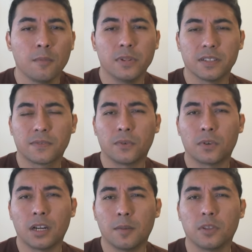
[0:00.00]

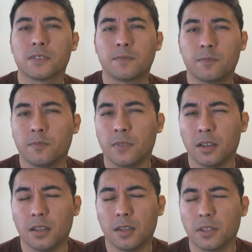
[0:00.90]

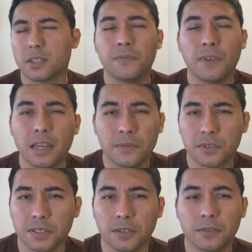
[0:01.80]
plus 5 or
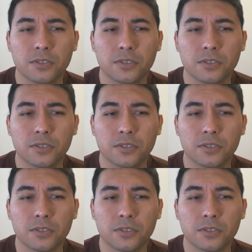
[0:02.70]
so.